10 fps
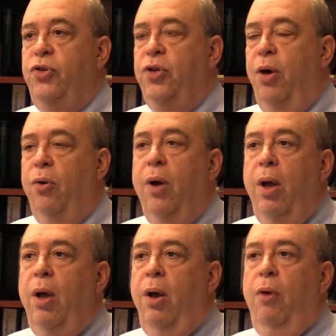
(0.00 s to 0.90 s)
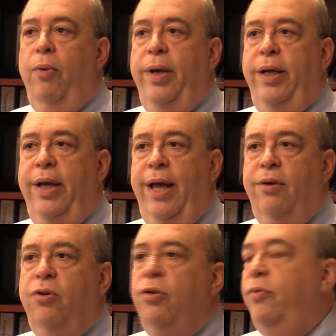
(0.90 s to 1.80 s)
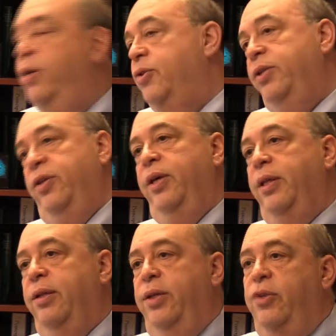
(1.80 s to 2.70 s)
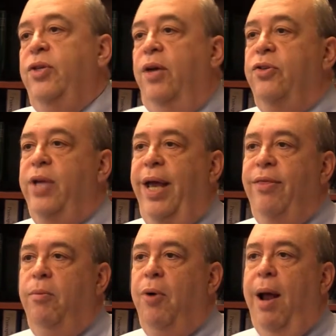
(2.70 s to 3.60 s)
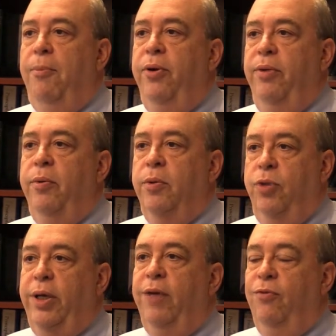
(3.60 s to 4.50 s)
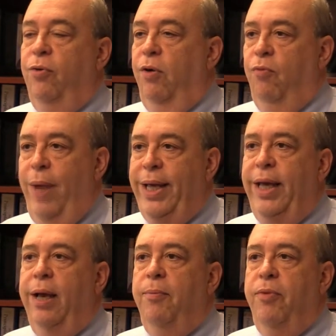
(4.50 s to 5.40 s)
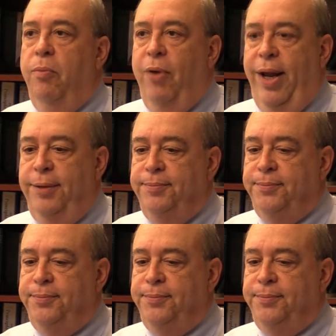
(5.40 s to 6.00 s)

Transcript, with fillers: So we had good reason to think that these cells had the property we were looking for of waking up the brain.